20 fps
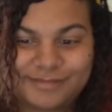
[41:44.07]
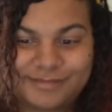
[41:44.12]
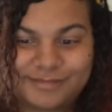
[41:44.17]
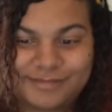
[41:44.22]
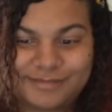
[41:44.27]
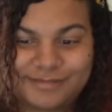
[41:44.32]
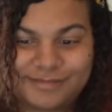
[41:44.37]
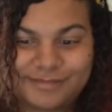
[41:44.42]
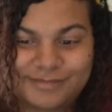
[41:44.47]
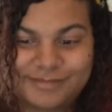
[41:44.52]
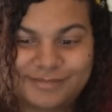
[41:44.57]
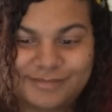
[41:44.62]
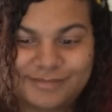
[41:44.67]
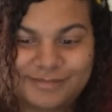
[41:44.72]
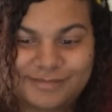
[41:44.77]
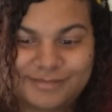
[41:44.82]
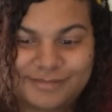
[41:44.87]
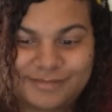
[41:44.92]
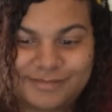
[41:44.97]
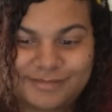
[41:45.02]

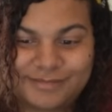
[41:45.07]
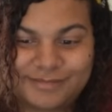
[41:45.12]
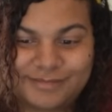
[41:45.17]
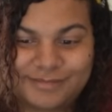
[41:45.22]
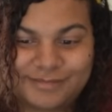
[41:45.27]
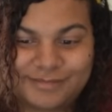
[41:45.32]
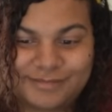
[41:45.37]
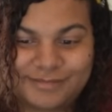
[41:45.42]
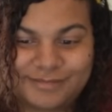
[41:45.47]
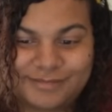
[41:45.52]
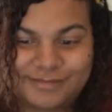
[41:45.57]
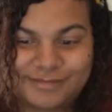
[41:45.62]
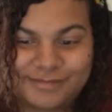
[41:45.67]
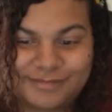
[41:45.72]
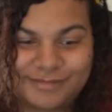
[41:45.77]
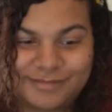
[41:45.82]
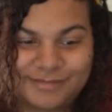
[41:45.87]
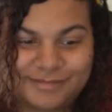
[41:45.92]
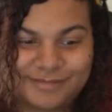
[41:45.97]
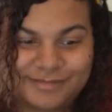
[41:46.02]

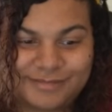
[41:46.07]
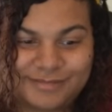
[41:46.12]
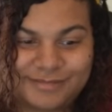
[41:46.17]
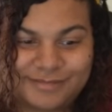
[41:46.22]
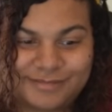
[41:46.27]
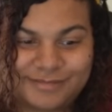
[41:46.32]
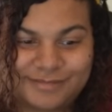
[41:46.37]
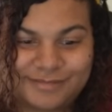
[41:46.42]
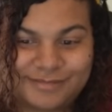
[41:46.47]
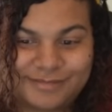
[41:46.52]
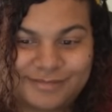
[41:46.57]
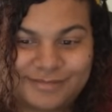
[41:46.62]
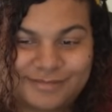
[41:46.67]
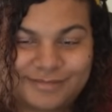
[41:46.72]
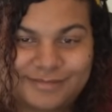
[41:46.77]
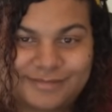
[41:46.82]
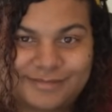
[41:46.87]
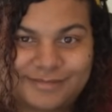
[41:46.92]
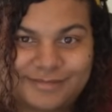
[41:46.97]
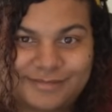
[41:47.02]

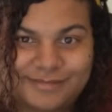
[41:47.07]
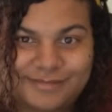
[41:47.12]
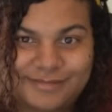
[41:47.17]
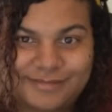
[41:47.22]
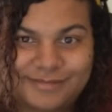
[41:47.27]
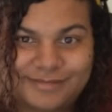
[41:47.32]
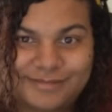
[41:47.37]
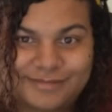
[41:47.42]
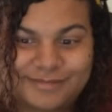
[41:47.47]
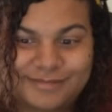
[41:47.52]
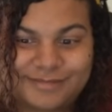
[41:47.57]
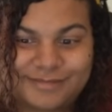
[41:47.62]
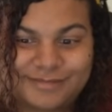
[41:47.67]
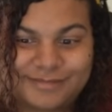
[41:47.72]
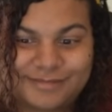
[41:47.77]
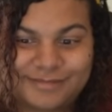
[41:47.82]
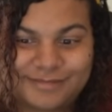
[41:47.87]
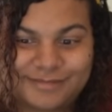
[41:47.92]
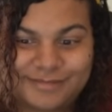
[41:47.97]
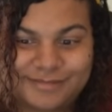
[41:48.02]

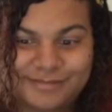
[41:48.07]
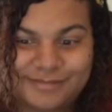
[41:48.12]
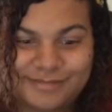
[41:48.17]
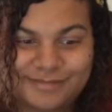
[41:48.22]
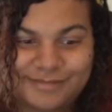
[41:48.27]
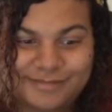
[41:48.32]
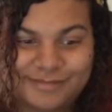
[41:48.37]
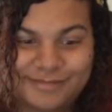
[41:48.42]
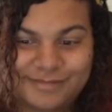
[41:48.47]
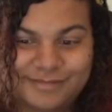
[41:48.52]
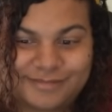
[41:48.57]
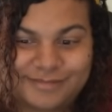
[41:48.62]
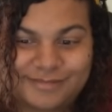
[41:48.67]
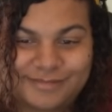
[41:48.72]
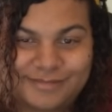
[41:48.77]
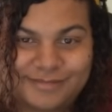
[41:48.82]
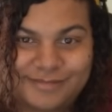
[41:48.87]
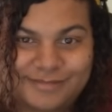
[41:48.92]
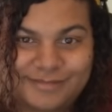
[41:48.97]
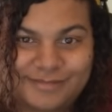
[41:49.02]

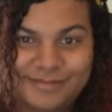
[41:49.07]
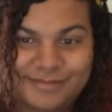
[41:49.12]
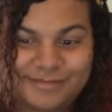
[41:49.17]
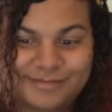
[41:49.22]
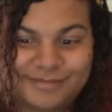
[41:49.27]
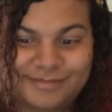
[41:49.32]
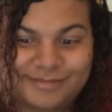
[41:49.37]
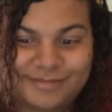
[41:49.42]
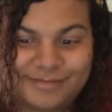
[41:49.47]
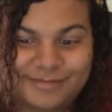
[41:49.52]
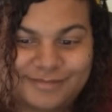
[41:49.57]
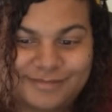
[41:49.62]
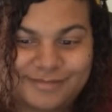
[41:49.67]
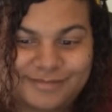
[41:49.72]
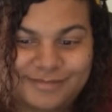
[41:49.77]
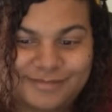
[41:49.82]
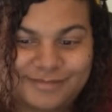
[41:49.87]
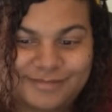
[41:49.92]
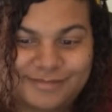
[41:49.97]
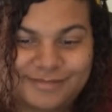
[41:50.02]

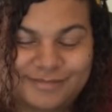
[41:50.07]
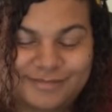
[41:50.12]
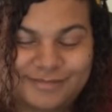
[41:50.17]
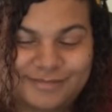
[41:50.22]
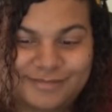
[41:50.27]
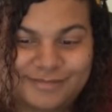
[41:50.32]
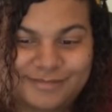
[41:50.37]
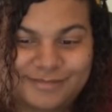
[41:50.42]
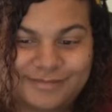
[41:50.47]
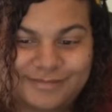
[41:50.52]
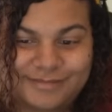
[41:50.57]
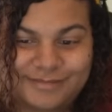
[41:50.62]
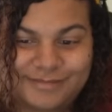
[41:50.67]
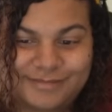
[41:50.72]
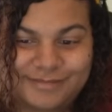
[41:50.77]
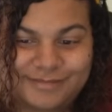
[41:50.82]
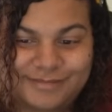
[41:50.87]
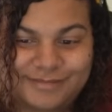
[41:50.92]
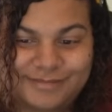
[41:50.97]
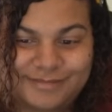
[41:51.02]

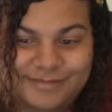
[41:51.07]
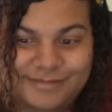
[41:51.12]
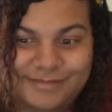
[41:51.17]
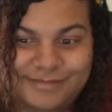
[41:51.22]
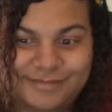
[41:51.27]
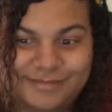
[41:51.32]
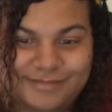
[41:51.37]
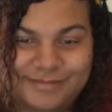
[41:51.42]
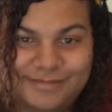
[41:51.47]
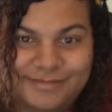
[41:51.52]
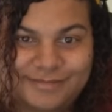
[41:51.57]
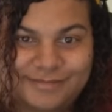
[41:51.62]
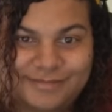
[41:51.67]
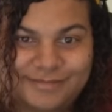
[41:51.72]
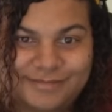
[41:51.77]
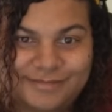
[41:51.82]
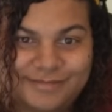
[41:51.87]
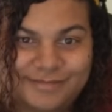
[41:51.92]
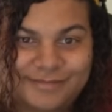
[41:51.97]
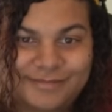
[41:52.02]
This person isn't speaking.